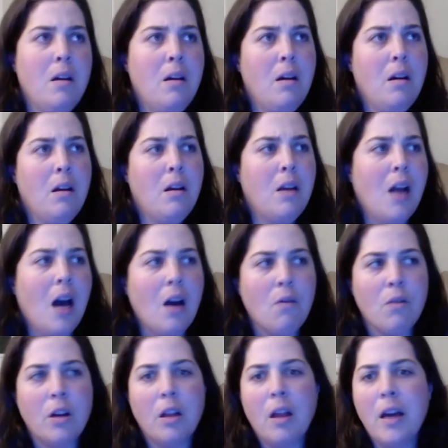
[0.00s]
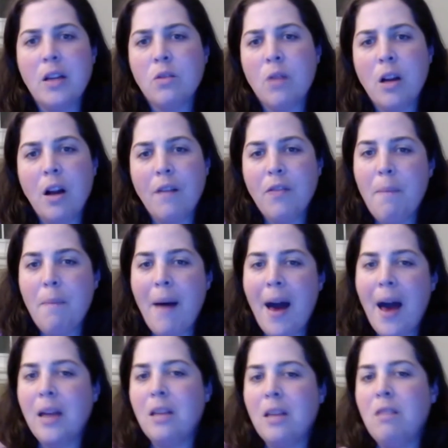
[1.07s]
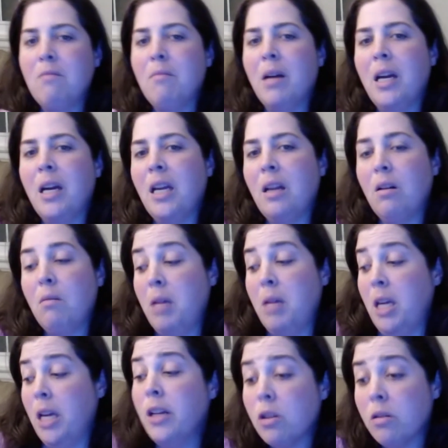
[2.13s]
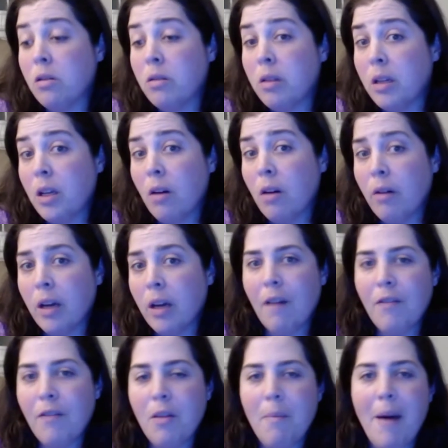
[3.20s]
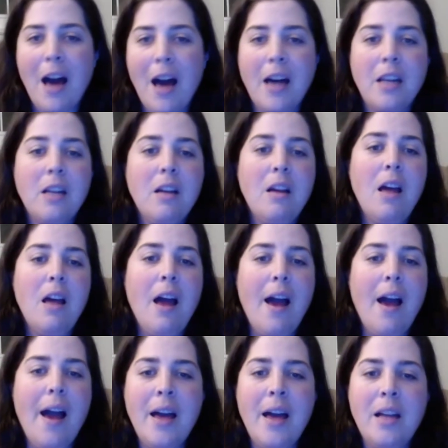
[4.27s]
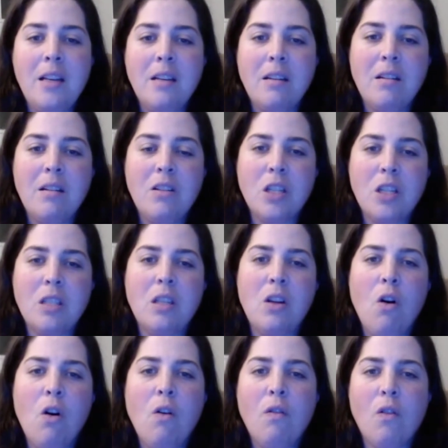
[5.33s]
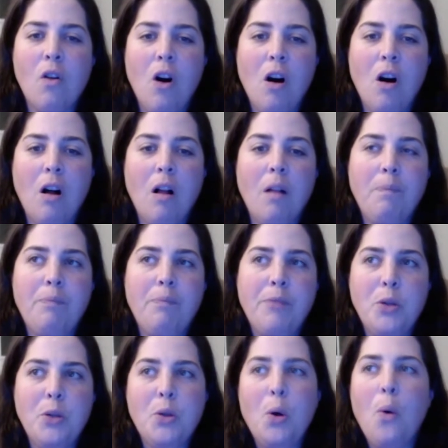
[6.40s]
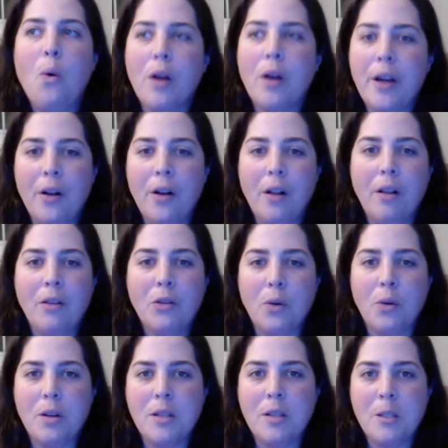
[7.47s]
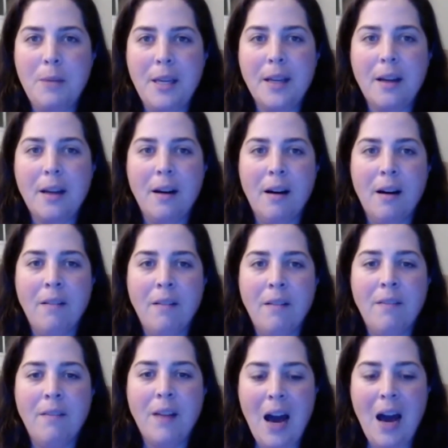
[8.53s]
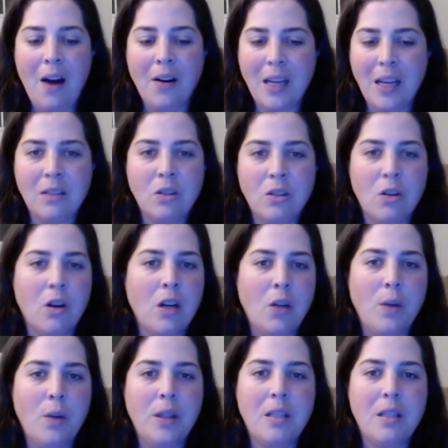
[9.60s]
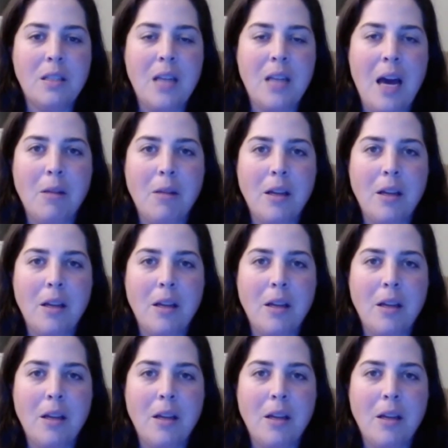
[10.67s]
not realize right off the bat, you might be interested in knowing off the bat, and just an overall tutorial, so to speak, of how to get started with this tablet.